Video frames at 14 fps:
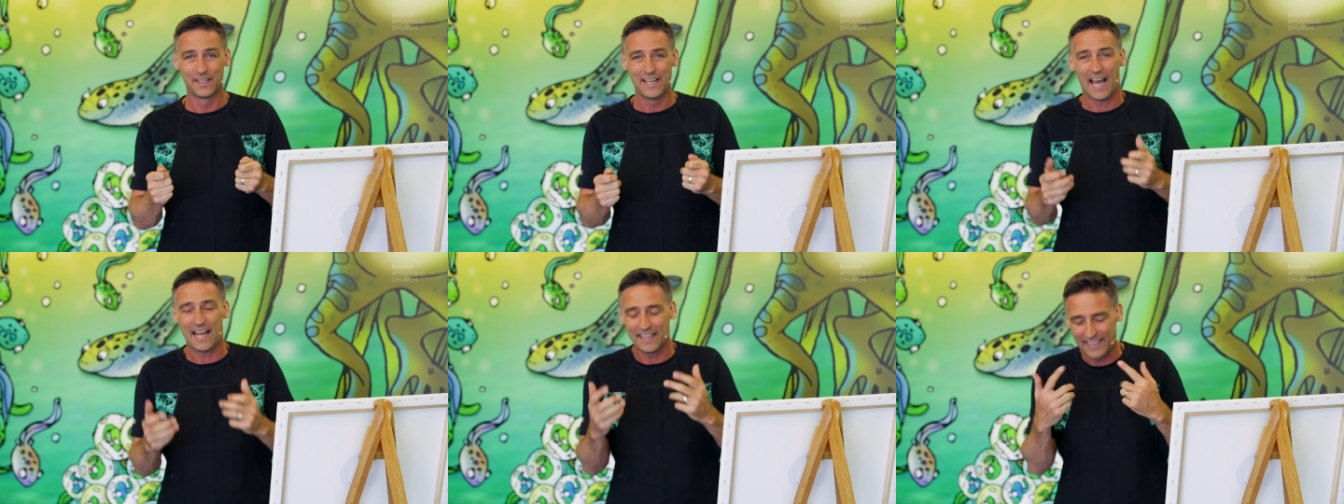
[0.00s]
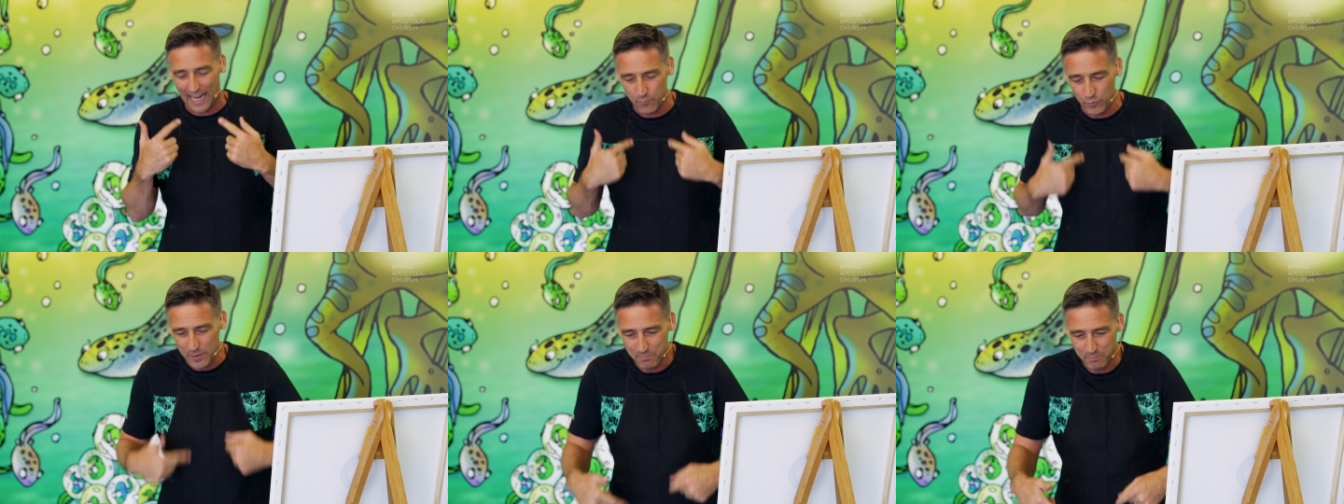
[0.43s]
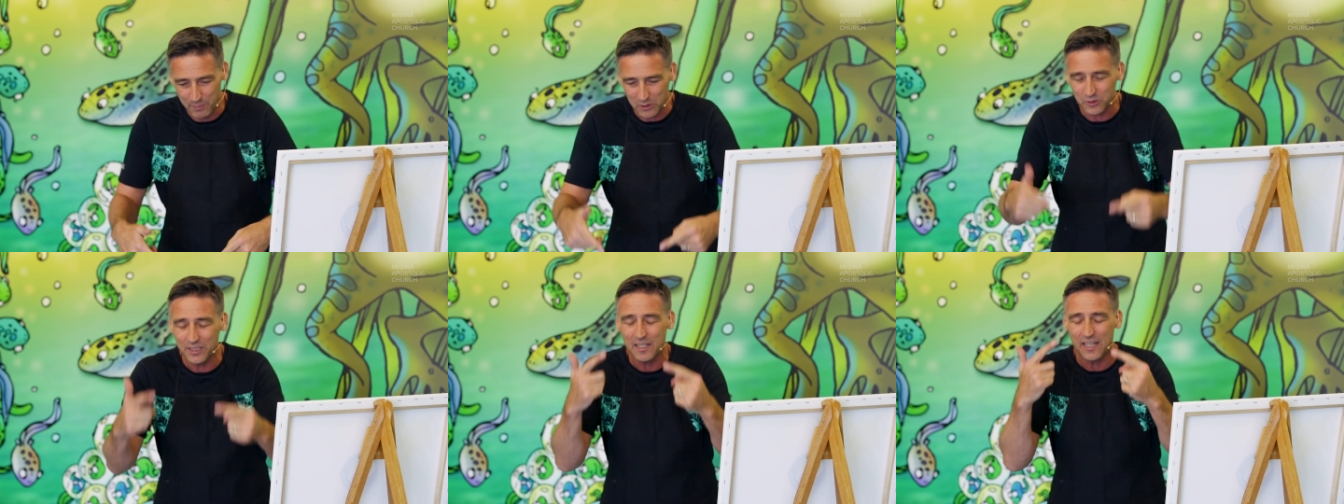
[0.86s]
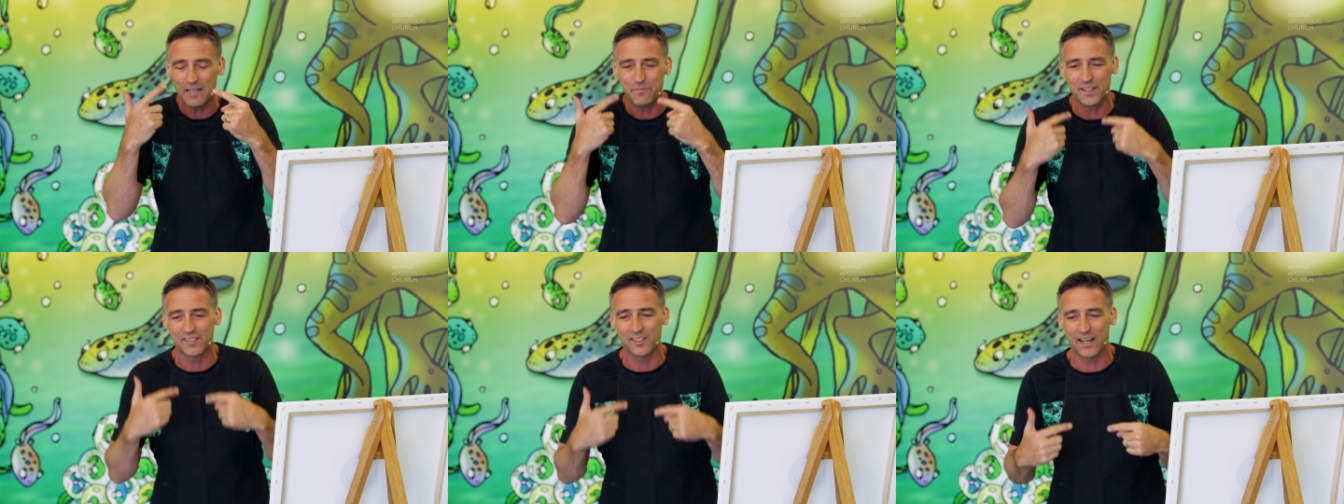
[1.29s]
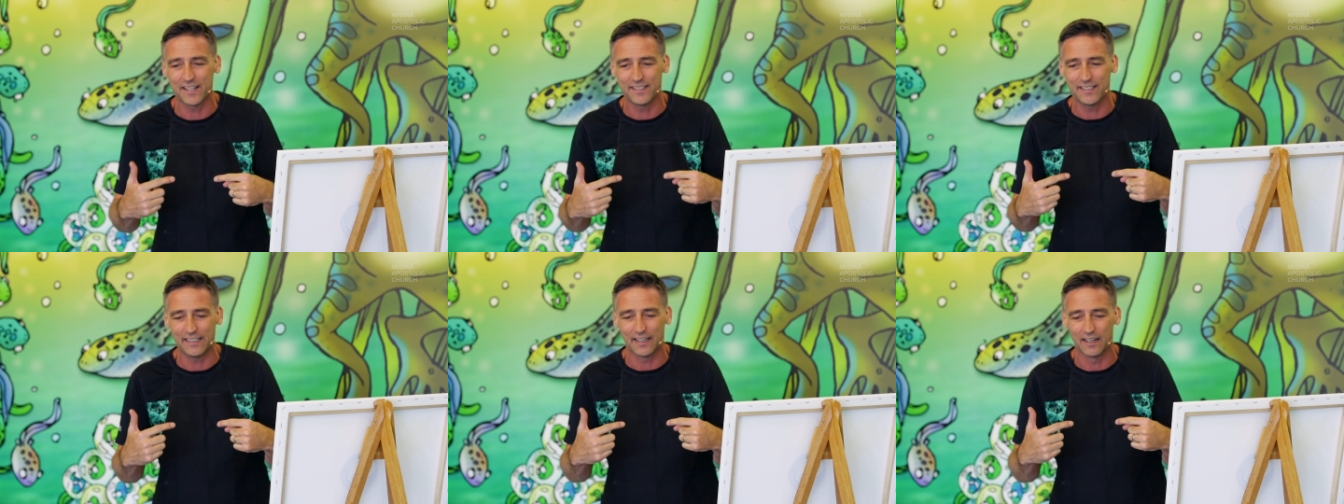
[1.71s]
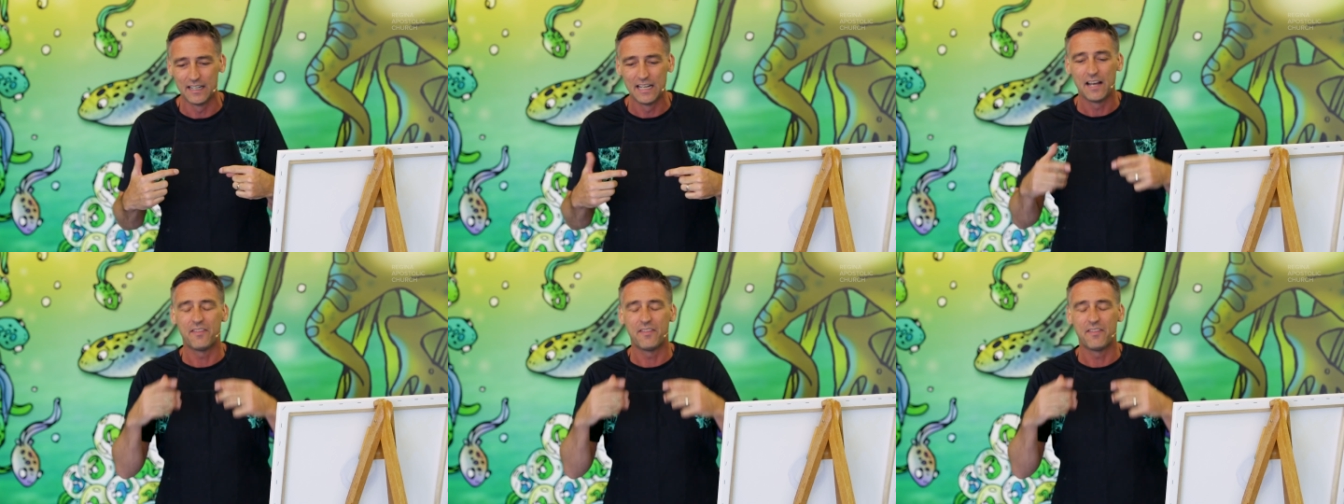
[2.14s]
And again, we build in him this idea